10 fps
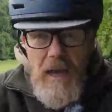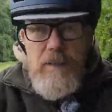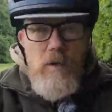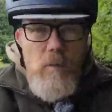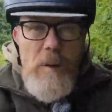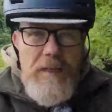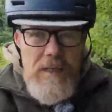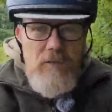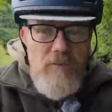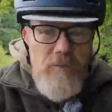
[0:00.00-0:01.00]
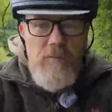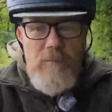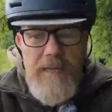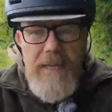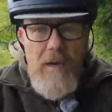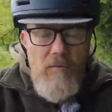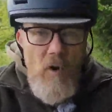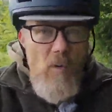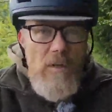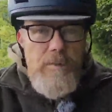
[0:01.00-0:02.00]
who built this blinking
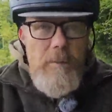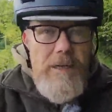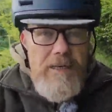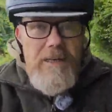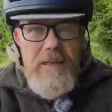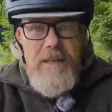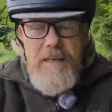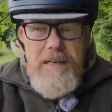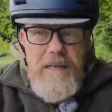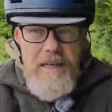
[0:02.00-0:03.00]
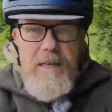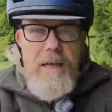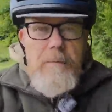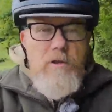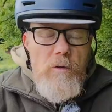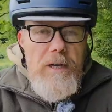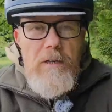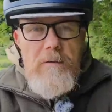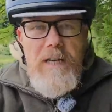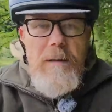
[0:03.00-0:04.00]
road. I'm sure they
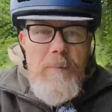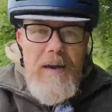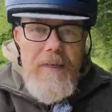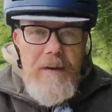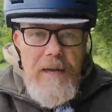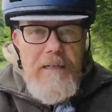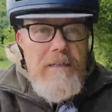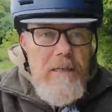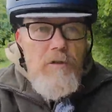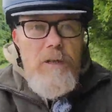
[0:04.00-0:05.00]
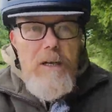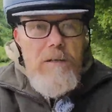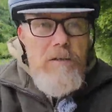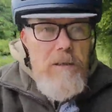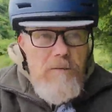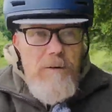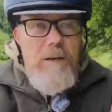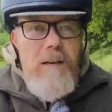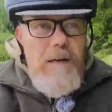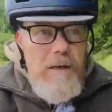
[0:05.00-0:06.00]
could have done it better than this. I'm sure they could have sort of
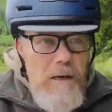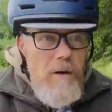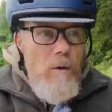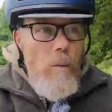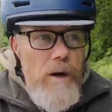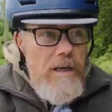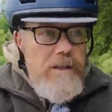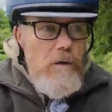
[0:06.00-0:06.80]
wiggled